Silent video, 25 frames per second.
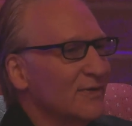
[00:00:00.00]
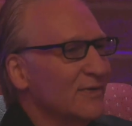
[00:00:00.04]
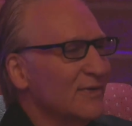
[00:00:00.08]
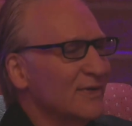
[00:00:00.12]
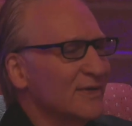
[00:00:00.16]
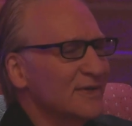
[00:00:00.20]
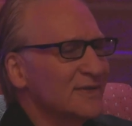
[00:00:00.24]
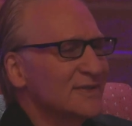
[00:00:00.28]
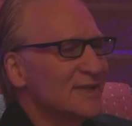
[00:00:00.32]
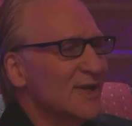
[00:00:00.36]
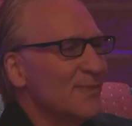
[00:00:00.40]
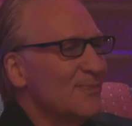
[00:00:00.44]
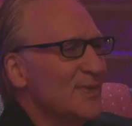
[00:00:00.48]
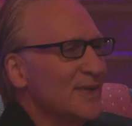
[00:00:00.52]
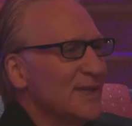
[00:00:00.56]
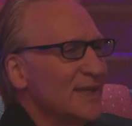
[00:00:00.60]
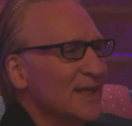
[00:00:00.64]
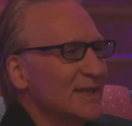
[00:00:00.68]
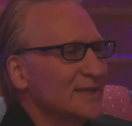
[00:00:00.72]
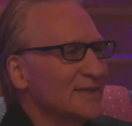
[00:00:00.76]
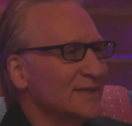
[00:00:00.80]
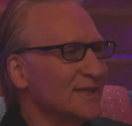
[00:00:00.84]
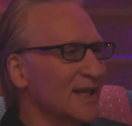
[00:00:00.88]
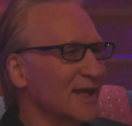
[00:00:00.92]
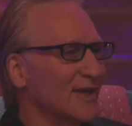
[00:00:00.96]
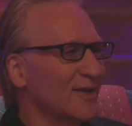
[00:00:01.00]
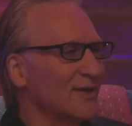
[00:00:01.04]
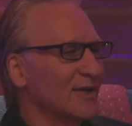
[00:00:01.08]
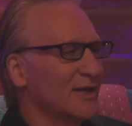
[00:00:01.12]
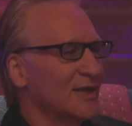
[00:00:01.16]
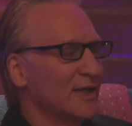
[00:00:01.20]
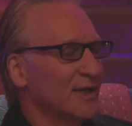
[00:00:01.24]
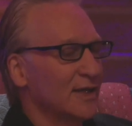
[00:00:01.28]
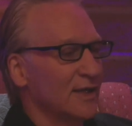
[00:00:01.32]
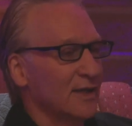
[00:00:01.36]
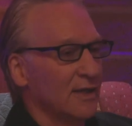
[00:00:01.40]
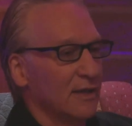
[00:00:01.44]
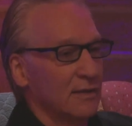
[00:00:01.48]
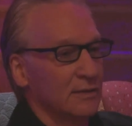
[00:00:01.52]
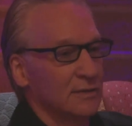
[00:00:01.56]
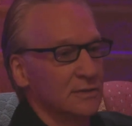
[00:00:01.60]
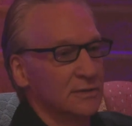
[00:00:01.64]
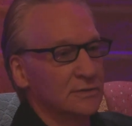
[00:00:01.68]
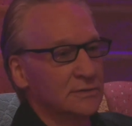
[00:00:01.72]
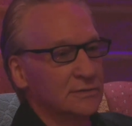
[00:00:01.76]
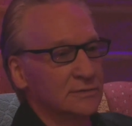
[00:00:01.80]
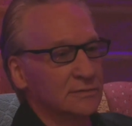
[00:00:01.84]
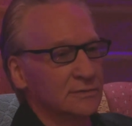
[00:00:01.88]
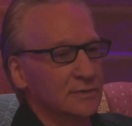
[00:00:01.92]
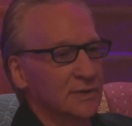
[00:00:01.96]
something that's like,
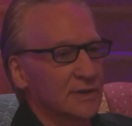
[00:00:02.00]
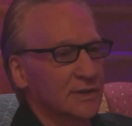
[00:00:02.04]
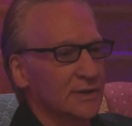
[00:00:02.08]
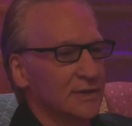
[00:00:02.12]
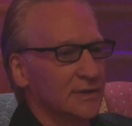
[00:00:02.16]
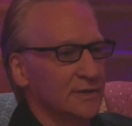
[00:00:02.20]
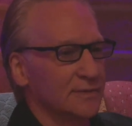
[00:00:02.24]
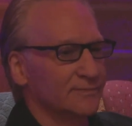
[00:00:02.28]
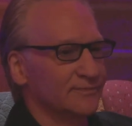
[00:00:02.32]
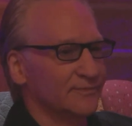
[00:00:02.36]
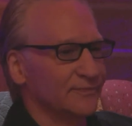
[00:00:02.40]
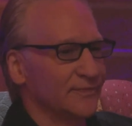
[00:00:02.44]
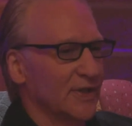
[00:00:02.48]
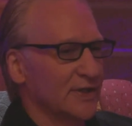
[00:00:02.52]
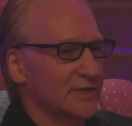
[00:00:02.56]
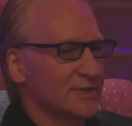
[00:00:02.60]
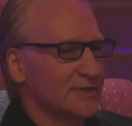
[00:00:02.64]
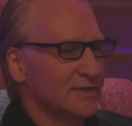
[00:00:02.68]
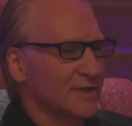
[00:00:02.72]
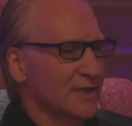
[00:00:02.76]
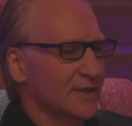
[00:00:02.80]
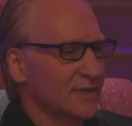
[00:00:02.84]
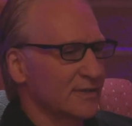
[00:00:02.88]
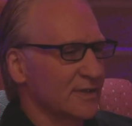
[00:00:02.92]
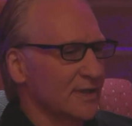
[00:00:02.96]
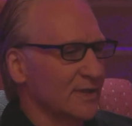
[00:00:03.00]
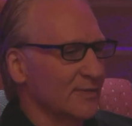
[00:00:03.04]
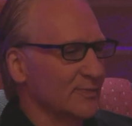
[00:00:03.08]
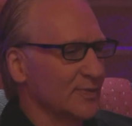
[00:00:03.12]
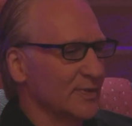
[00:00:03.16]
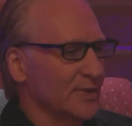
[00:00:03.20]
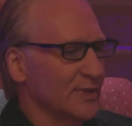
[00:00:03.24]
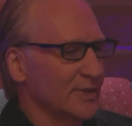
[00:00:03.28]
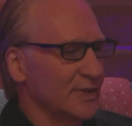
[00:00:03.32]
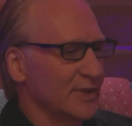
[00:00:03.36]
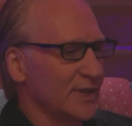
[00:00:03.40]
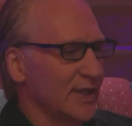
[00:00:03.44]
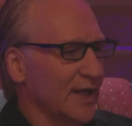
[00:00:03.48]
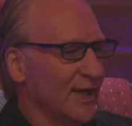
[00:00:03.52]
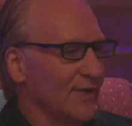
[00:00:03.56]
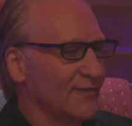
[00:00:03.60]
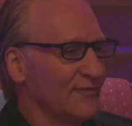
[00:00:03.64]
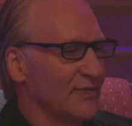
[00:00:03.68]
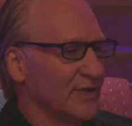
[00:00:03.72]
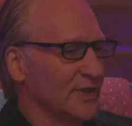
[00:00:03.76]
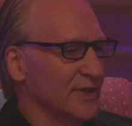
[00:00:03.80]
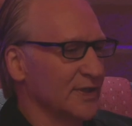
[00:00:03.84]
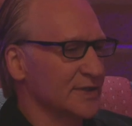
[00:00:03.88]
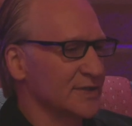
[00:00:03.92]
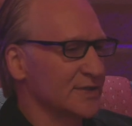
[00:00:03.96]
oh, um, that's not completely
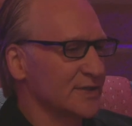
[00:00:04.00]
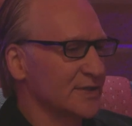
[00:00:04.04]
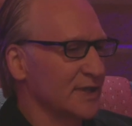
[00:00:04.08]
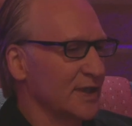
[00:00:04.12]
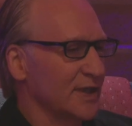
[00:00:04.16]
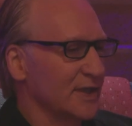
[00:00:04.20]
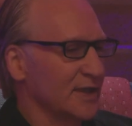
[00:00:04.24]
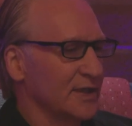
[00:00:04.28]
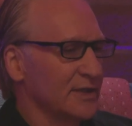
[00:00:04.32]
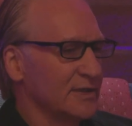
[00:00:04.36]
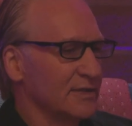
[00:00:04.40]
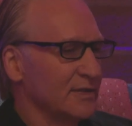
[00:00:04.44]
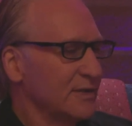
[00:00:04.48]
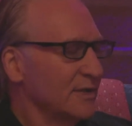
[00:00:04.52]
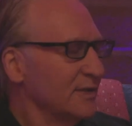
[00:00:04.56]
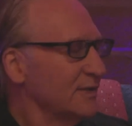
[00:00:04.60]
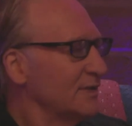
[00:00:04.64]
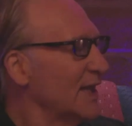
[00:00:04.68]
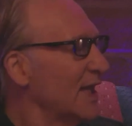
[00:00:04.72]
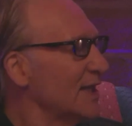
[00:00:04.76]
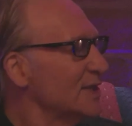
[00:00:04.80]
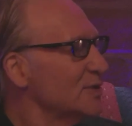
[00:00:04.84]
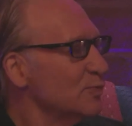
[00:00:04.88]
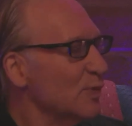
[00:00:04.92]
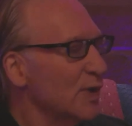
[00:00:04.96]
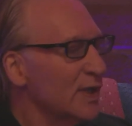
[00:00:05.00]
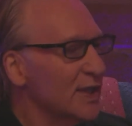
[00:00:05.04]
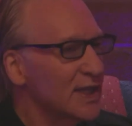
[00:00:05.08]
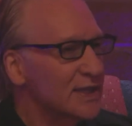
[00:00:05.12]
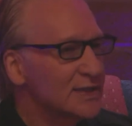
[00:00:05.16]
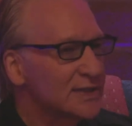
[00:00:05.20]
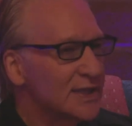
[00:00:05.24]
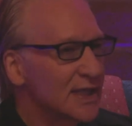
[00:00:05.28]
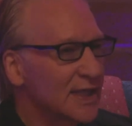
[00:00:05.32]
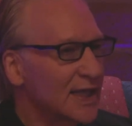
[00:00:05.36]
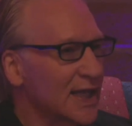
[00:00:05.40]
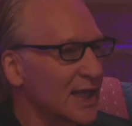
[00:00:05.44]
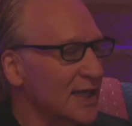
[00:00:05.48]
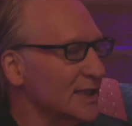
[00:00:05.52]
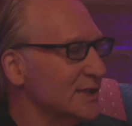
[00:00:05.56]
obvious. You, that's why they say get a